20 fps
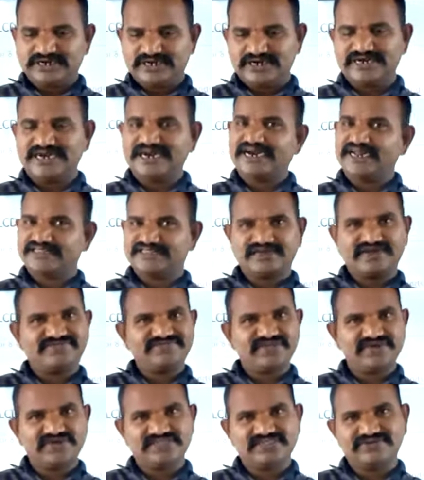data sheet of
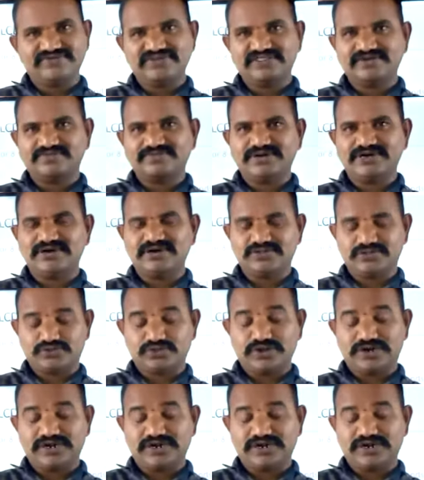the 7-segment